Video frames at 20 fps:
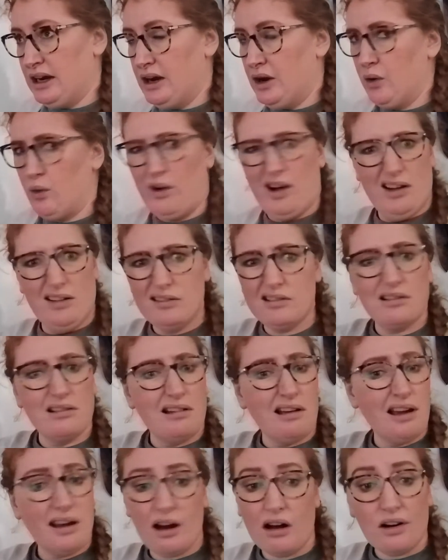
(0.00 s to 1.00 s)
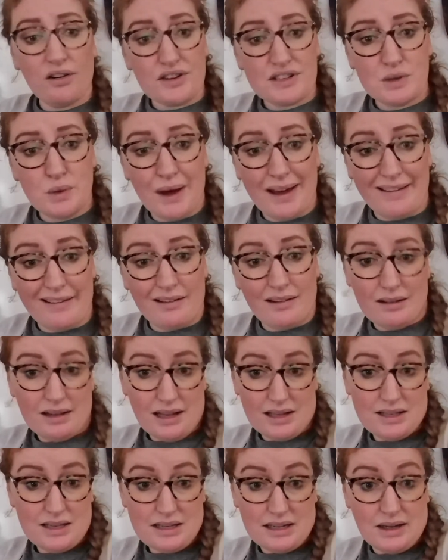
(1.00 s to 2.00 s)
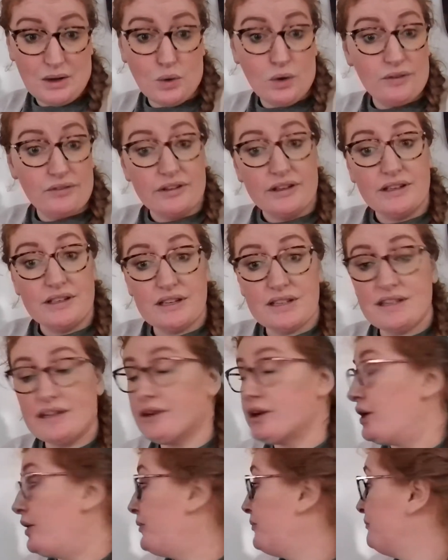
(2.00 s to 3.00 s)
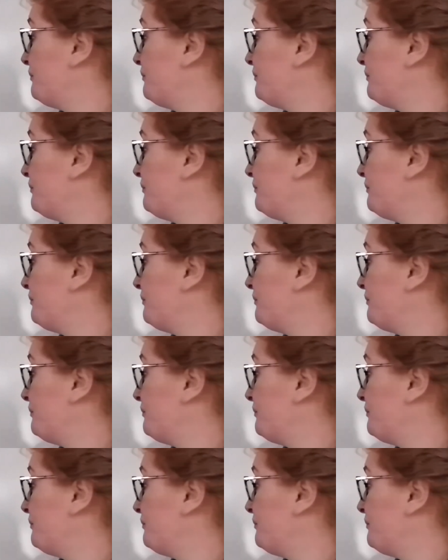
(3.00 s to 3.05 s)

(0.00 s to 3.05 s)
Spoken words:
well, it all goes away. That's equivalent to 0.